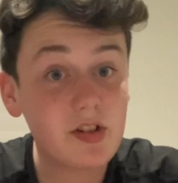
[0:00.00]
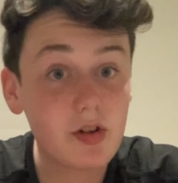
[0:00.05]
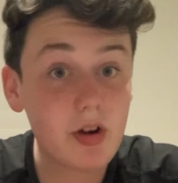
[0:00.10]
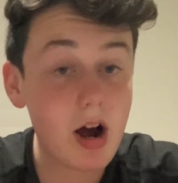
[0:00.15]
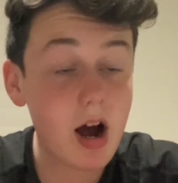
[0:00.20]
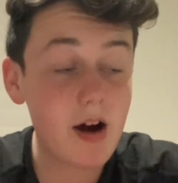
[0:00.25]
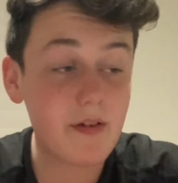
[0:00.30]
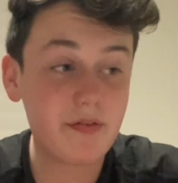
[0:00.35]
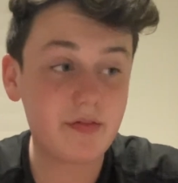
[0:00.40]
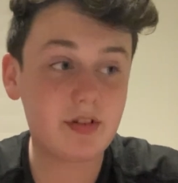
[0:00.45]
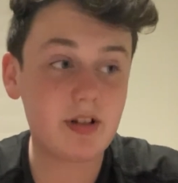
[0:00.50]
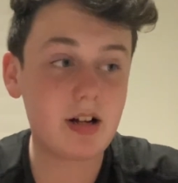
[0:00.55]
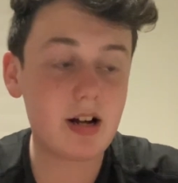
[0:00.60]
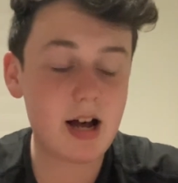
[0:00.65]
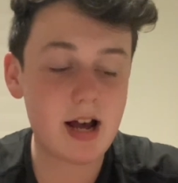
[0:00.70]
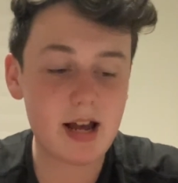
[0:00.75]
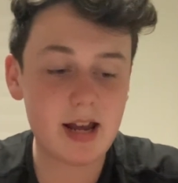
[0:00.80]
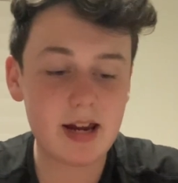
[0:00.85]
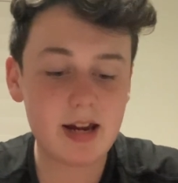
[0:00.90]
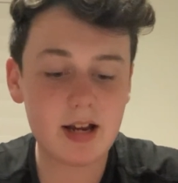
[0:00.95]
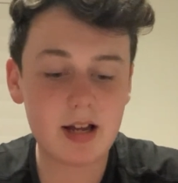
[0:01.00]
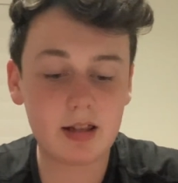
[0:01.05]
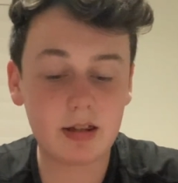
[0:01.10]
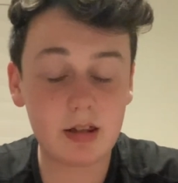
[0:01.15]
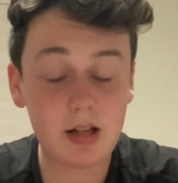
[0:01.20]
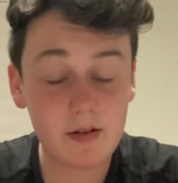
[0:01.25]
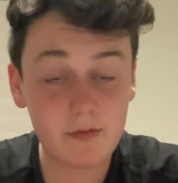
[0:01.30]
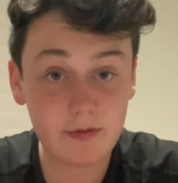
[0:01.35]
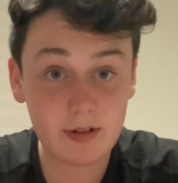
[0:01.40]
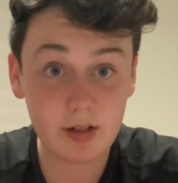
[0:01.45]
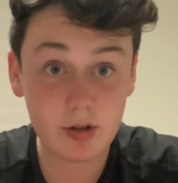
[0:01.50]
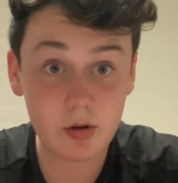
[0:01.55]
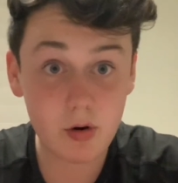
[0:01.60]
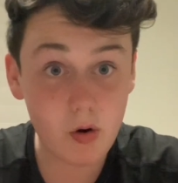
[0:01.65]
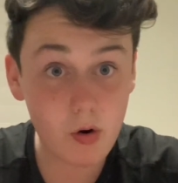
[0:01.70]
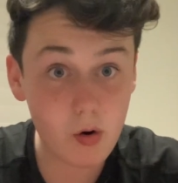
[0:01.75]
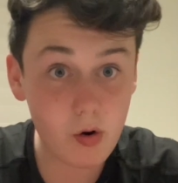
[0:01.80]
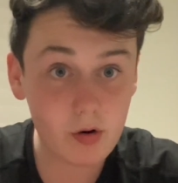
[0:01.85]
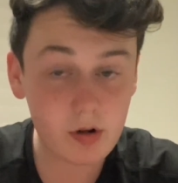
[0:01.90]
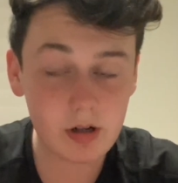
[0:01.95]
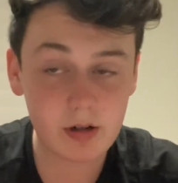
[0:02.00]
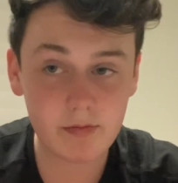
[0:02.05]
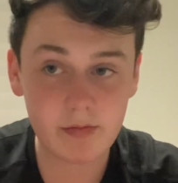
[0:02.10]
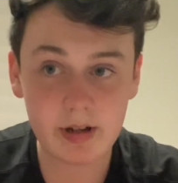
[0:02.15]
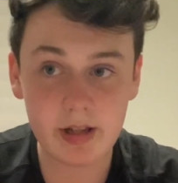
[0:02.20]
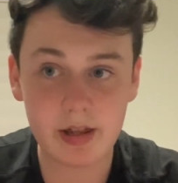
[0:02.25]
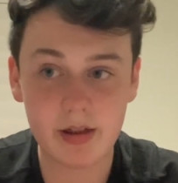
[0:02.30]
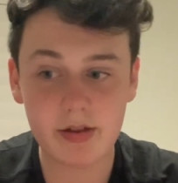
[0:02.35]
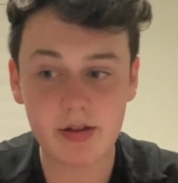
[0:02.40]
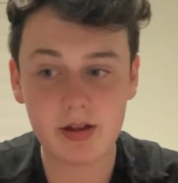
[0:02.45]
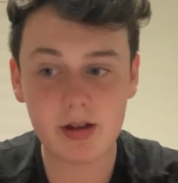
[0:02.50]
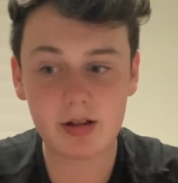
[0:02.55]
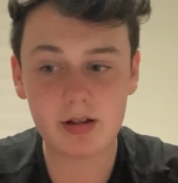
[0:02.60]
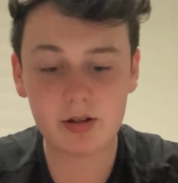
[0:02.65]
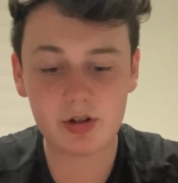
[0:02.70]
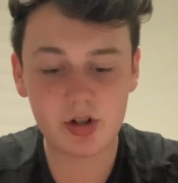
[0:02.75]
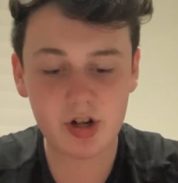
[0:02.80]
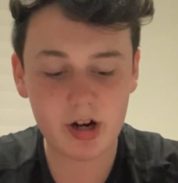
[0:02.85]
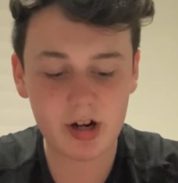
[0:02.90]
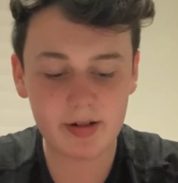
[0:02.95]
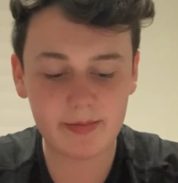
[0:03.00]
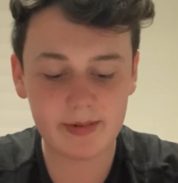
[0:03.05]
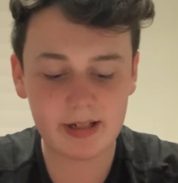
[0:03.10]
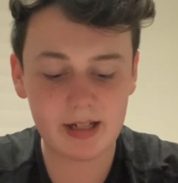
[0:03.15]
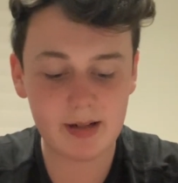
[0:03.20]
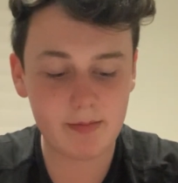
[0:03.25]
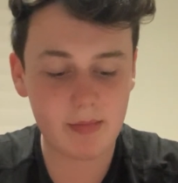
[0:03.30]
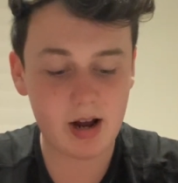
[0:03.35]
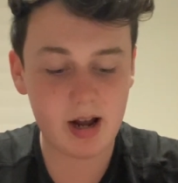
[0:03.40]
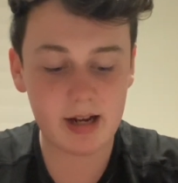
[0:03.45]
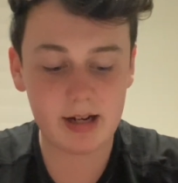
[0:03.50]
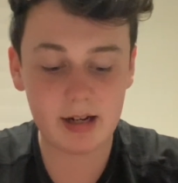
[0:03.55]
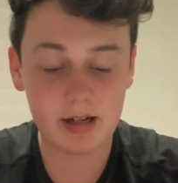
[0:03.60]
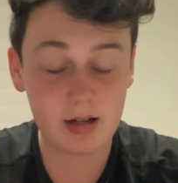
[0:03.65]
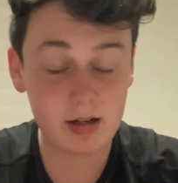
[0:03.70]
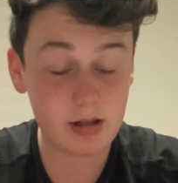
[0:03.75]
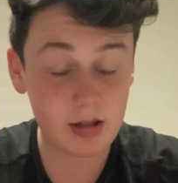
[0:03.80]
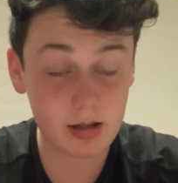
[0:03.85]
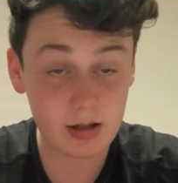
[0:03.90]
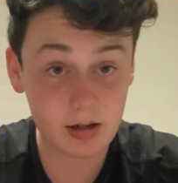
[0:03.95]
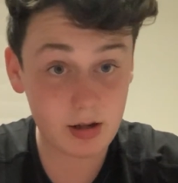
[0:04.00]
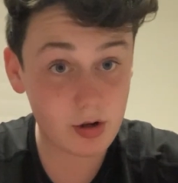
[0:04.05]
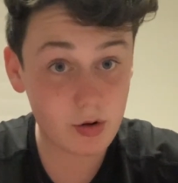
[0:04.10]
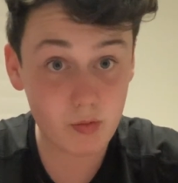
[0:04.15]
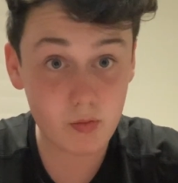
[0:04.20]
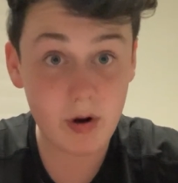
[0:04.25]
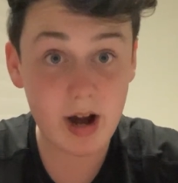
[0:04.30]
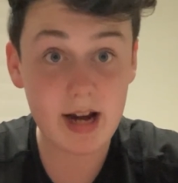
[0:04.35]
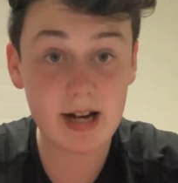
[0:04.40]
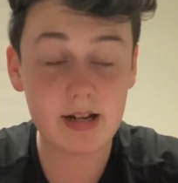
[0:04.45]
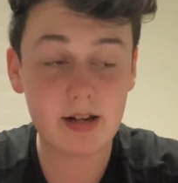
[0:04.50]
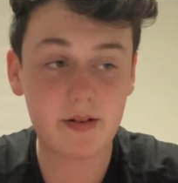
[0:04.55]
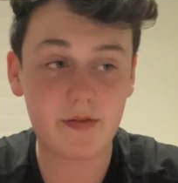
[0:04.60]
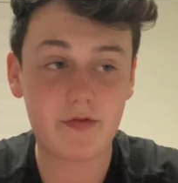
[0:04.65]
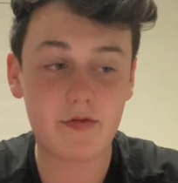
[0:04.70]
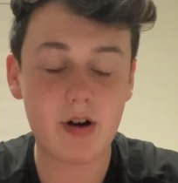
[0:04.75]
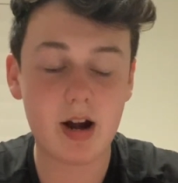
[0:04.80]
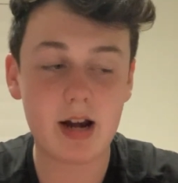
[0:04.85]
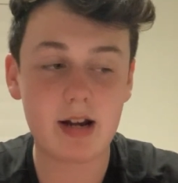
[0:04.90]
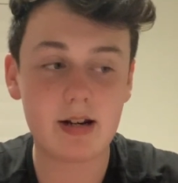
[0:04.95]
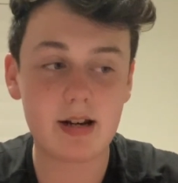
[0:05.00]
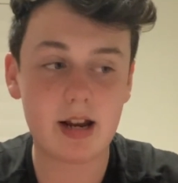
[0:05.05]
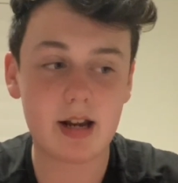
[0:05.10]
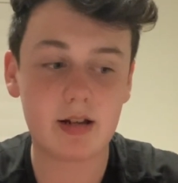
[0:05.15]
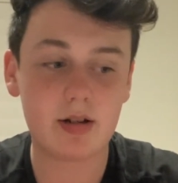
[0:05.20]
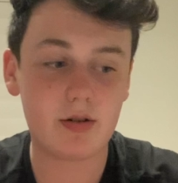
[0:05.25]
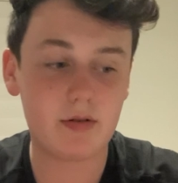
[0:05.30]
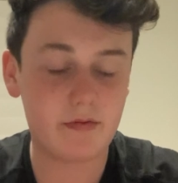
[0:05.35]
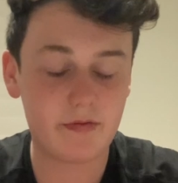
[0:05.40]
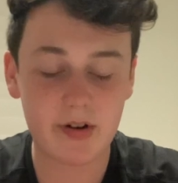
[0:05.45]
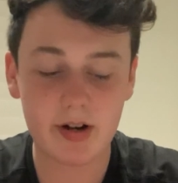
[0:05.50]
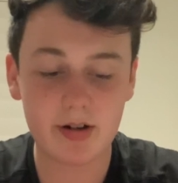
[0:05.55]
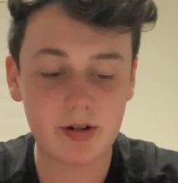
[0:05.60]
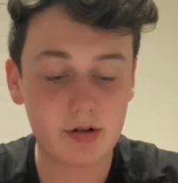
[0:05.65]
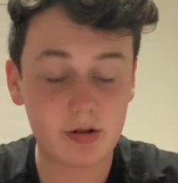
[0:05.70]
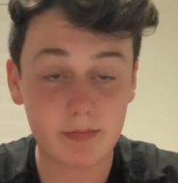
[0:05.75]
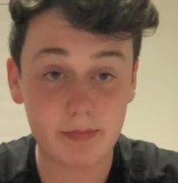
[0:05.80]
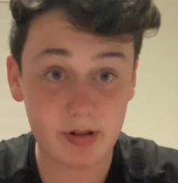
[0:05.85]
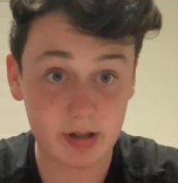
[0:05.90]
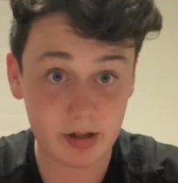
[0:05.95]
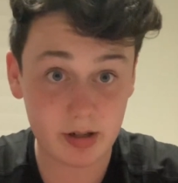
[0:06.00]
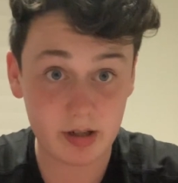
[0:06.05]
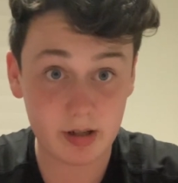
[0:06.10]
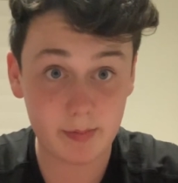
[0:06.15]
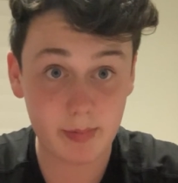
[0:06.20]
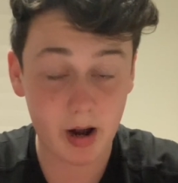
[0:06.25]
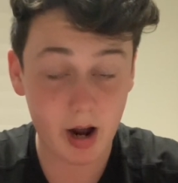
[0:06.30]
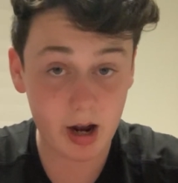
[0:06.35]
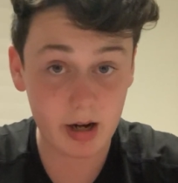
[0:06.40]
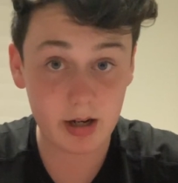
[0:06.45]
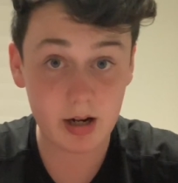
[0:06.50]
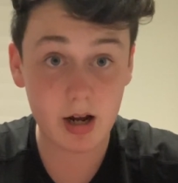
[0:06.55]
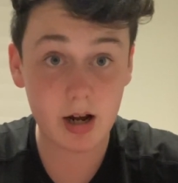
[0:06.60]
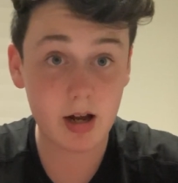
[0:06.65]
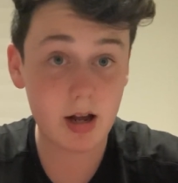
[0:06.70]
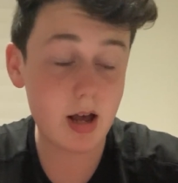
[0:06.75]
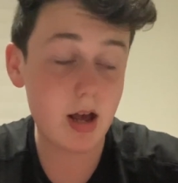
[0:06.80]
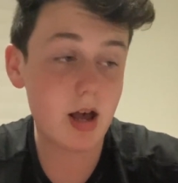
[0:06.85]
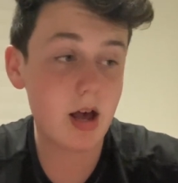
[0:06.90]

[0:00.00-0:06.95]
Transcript: after a lovely talk with Jeremy, my great friend and very good business partner,